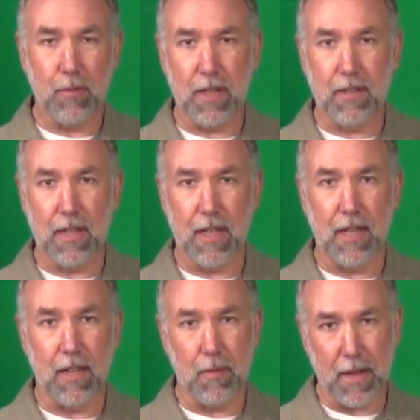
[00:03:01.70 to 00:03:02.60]
well
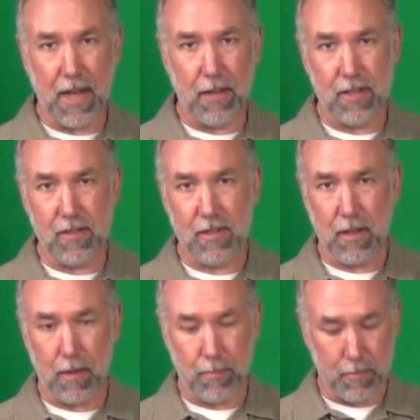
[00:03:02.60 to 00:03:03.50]
done, and the batteries,
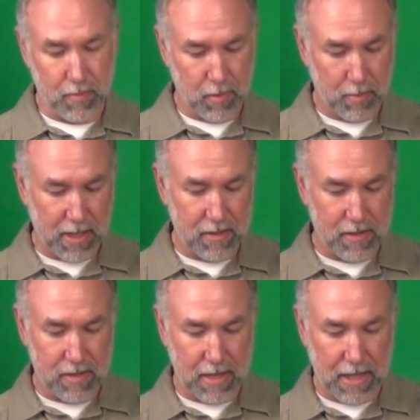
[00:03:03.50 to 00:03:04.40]
I'm surprised
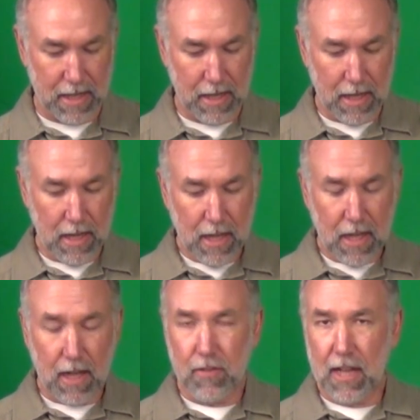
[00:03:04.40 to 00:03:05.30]
to say,
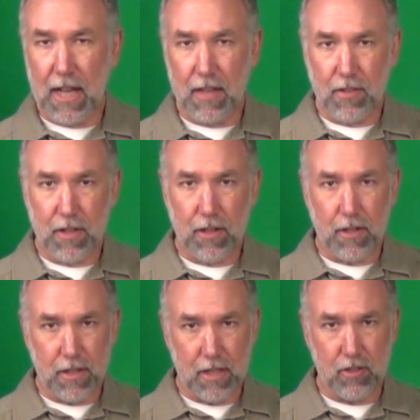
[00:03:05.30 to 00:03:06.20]
have lasted
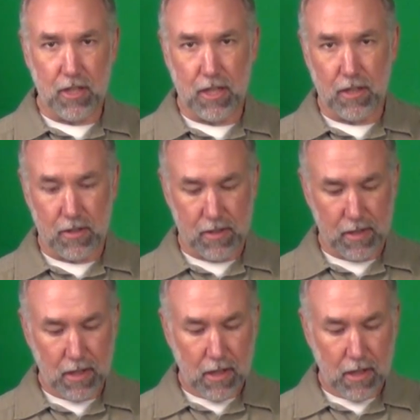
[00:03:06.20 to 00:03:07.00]
all these years.